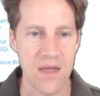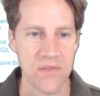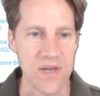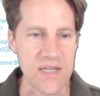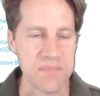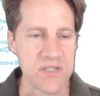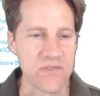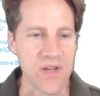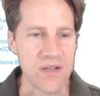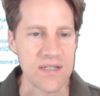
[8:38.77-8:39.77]
The next piece of
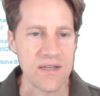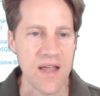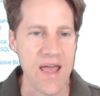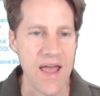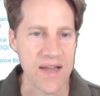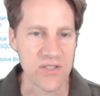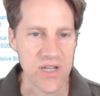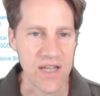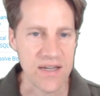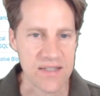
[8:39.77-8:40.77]
content, hash
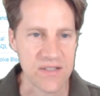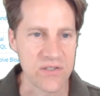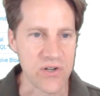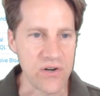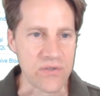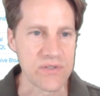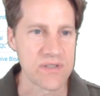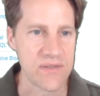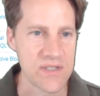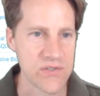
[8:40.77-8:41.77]
index internals.
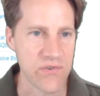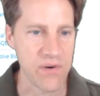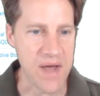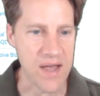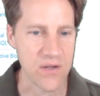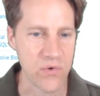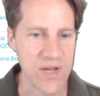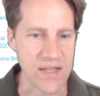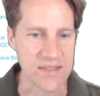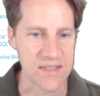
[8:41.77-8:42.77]
This is from highgo
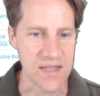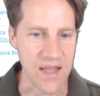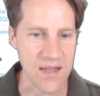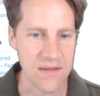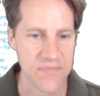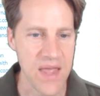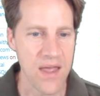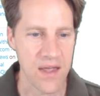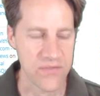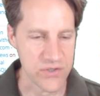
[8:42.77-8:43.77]
dot c a,
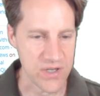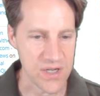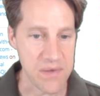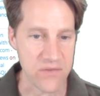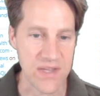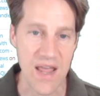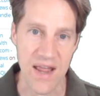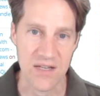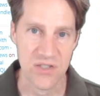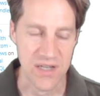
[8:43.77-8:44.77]
and they're talking about the
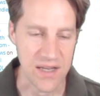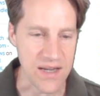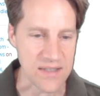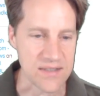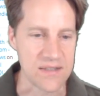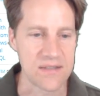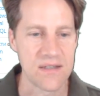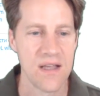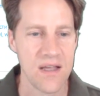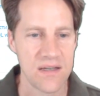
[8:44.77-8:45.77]
hash indexes.
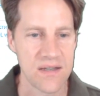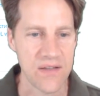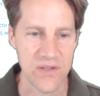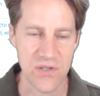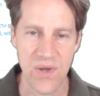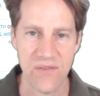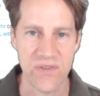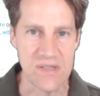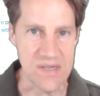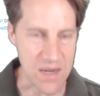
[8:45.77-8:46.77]
Now, they do have a
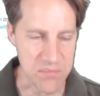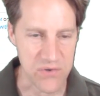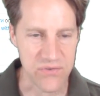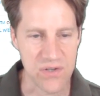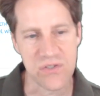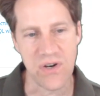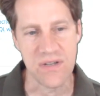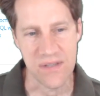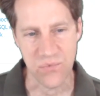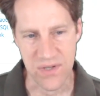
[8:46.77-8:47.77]
number of constraints
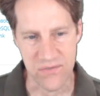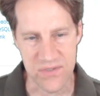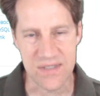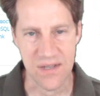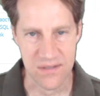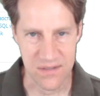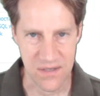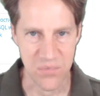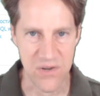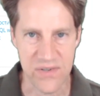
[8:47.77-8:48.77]
that we've discussed in a
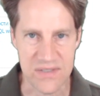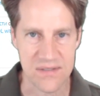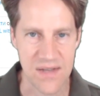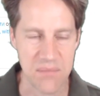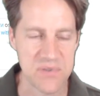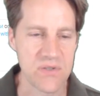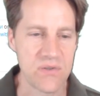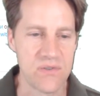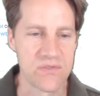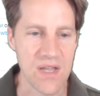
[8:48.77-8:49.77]
previous episode
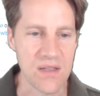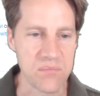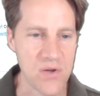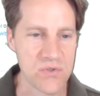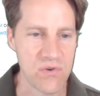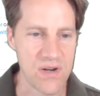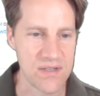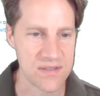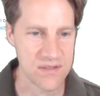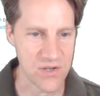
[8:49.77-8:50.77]
of Scaling
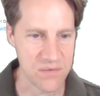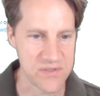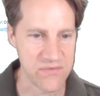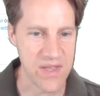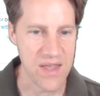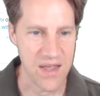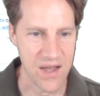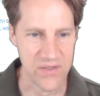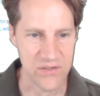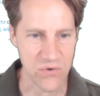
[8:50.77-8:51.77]
Postgres in terms of how
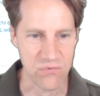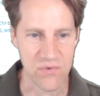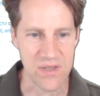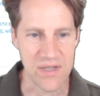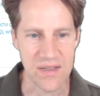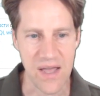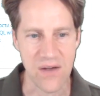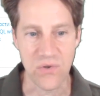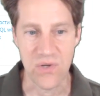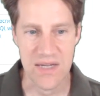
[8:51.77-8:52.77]
they don't really allow
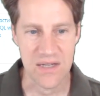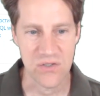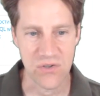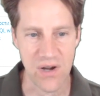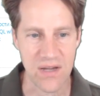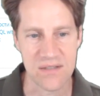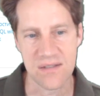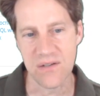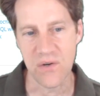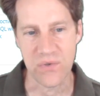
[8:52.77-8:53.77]
unique constraints,
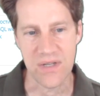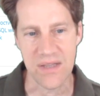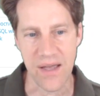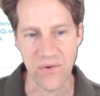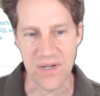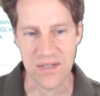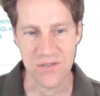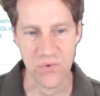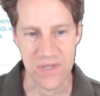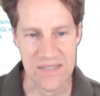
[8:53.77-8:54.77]
they don't allow
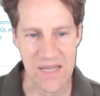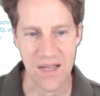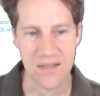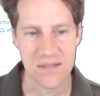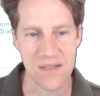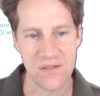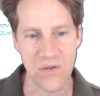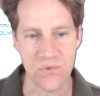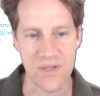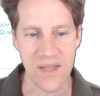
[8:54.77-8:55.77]
index-only scan, they
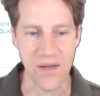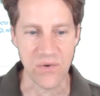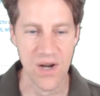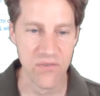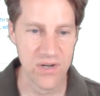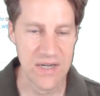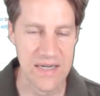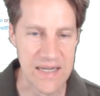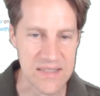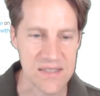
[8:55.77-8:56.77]
don't allow covering
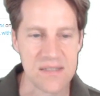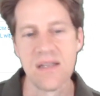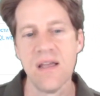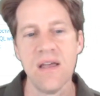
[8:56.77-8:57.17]
indexes.